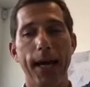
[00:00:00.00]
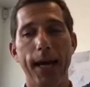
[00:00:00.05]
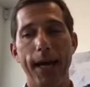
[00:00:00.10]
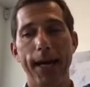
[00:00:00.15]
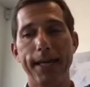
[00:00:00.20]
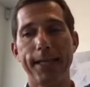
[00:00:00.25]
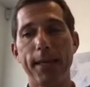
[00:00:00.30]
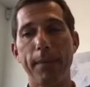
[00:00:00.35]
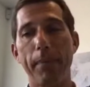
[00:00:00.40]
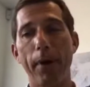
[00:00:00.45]

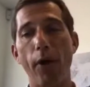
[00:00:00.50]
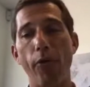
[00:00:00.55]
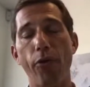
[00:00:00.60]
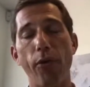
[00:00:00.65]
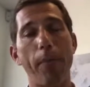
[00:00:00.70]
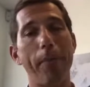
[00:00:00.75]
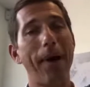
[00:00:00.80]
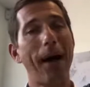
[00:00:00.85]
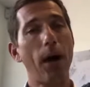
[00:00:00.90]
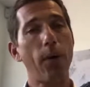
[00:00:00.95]
It's about
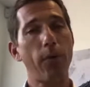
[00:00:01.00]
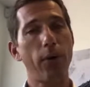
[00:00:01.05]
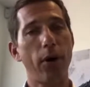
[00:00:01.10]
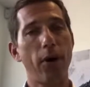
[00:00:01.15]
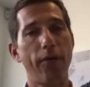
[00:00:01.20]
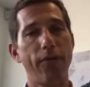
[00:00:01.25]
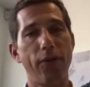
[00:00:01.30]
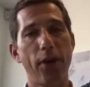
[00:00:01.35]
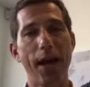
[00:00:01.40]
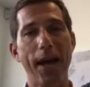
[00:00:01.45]
the power
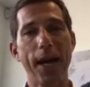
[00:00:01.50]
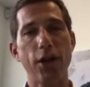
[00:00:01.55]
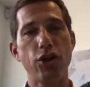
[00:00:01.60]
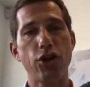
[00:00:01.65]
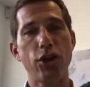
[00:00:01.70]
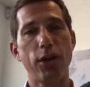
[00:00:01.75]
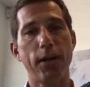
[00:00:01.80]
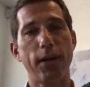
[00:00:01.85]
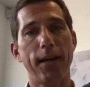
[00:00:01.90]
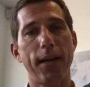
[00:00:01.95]
of the
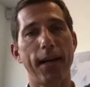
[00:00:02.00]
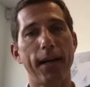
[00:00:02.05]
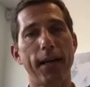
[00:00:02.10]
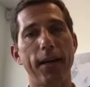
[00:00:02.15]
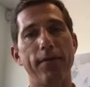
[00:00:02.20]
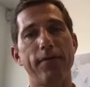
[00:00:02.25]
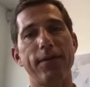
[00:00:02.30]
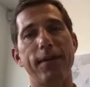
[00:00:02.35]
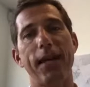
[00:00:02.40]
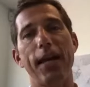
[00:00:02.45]
engine that
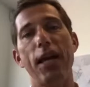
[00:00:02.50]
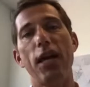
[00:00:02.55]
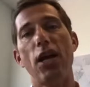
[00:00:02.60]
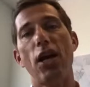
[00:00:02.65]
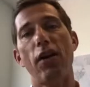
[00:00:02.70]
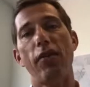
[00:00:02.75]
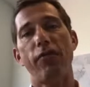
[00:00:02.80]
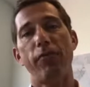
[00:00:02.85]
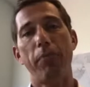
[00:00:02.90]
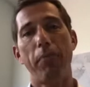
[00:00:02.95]
gives
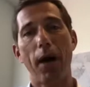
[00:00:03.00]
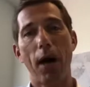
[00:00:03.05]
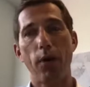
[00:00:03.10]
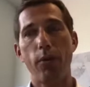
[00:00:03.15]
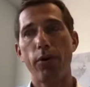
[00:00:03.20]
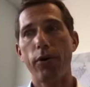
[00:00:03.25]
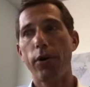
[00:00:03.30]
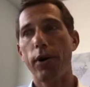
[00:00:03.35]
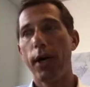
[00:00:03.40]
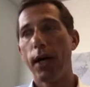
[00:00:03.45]
enough
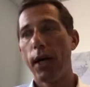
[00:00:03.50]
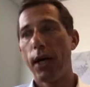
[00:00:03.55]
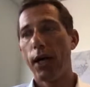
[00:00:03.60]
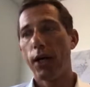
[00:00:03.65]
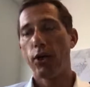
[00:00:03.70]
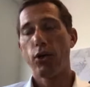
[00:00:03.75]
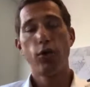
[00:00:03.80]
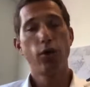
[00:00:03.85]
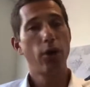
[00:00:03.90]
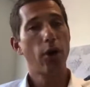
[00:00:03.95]
power
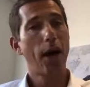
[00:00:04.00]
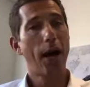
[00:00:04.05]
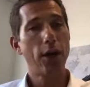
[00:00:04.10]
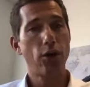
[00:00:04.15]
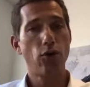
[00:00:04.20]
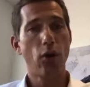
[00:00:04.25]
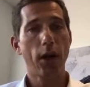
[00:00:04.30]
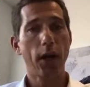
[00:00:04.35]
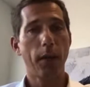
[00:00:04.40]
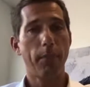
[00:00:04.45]
to the
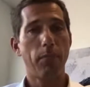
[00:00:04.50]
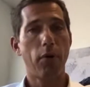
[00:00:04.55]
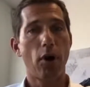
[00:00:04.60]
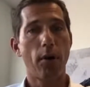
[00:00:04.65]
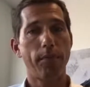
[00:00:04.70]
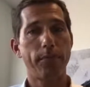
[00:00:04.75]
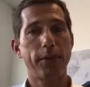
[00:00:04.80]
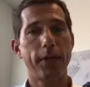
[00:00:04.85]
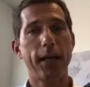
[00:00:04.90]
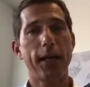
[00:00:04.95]
hydraulic
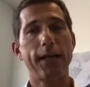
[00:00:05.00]
pumps.